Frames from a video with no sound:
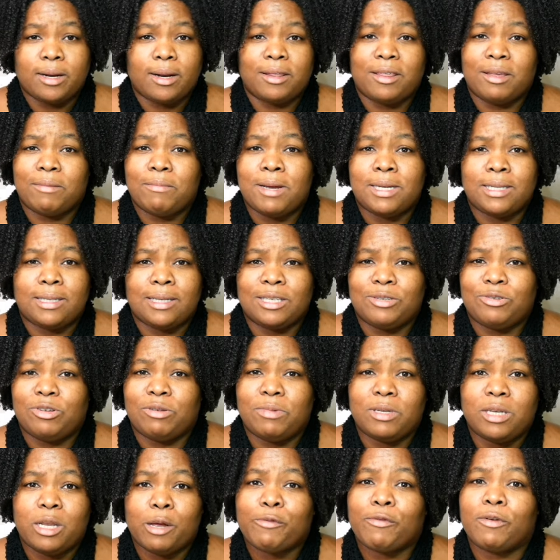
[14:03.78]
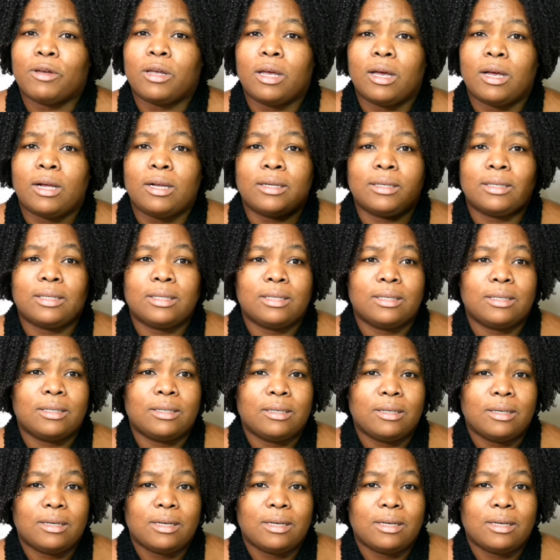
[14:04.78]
another business will be difficult.